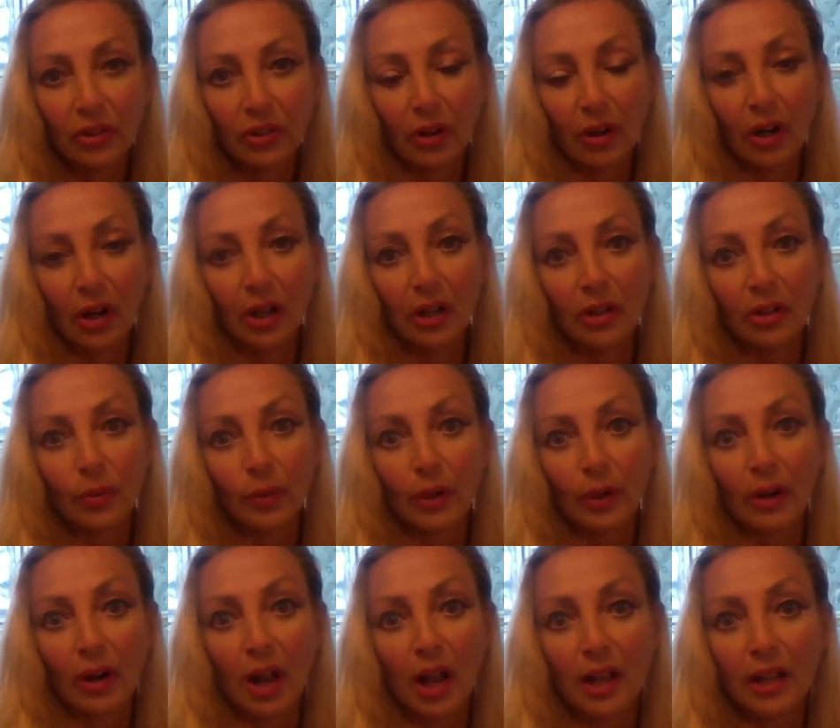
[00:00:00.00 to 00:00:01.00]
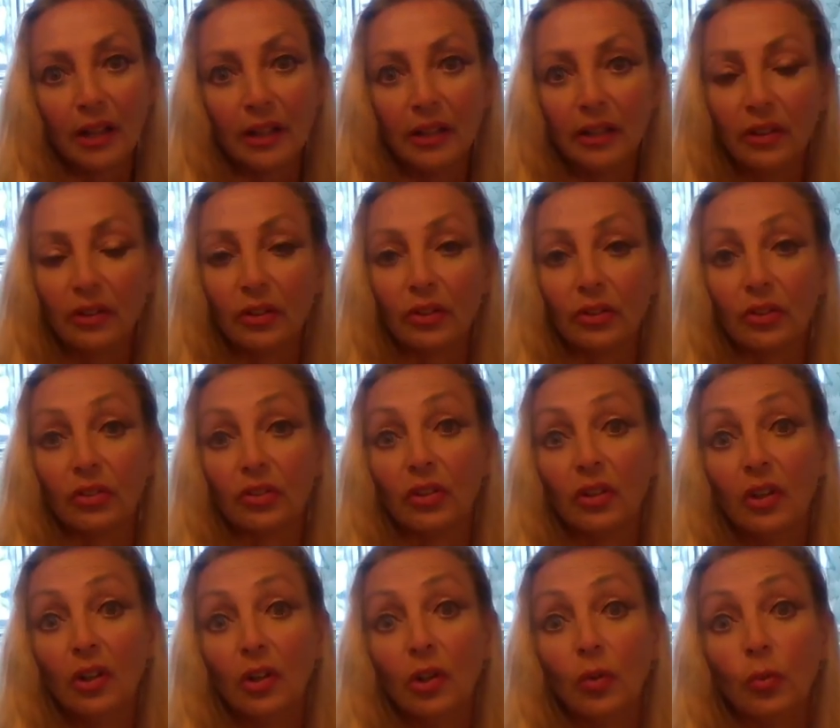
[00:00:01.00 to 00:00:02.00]
Our underwear, high heels,
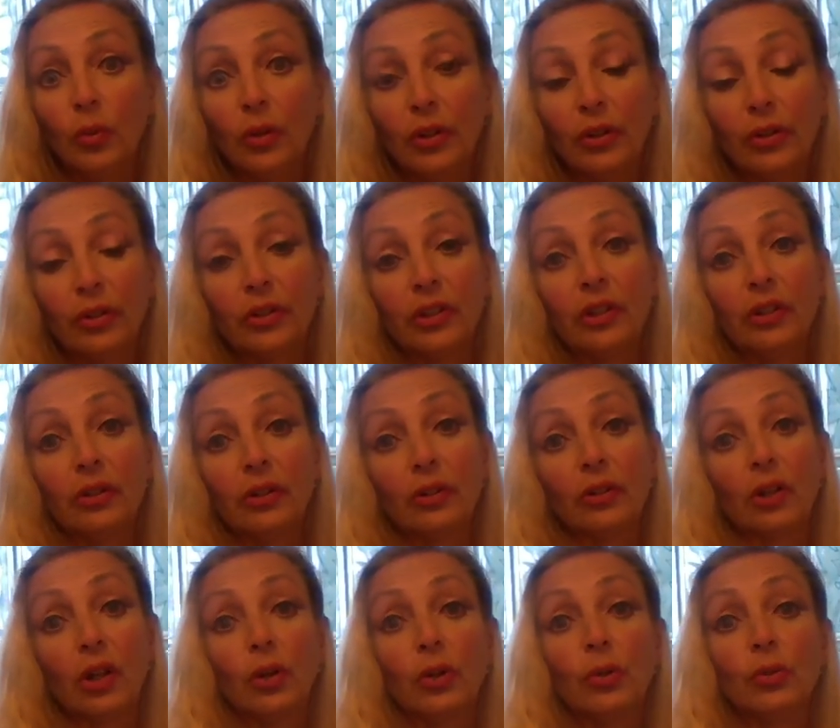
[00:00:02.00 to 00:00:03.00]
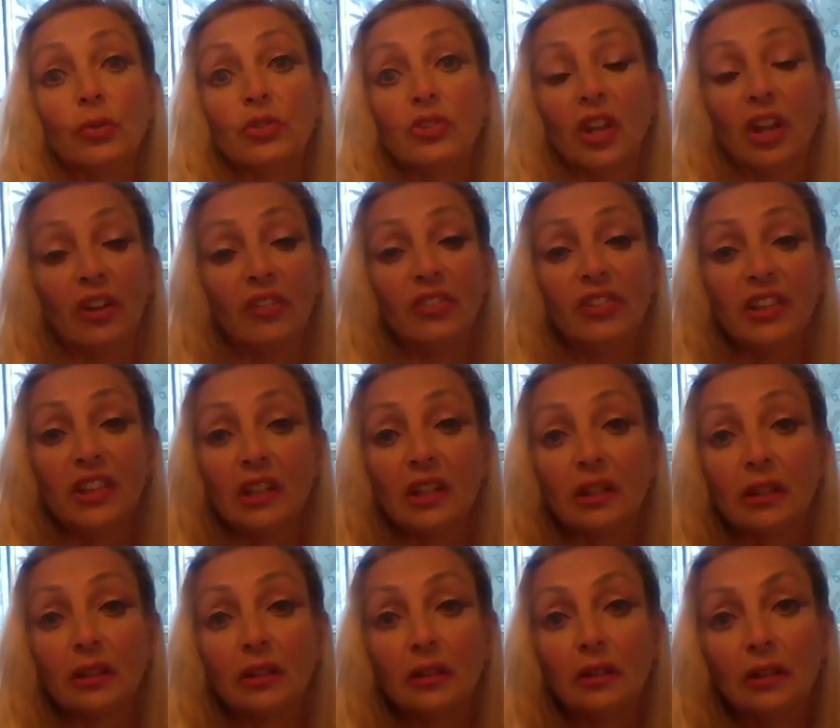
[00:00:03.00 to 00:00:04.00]
winter gear, coats,
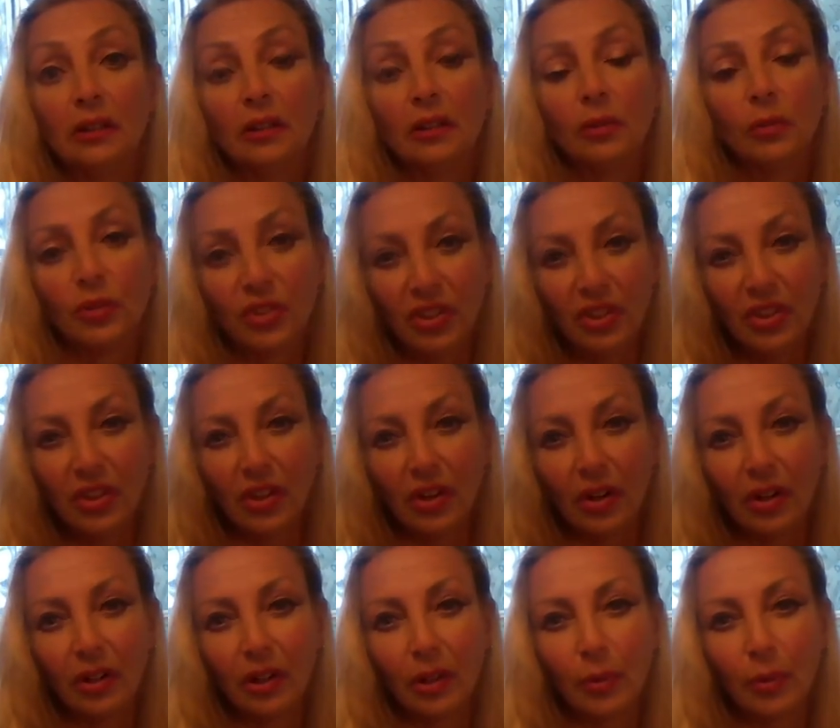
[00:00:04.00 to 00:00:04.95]
everything was in there.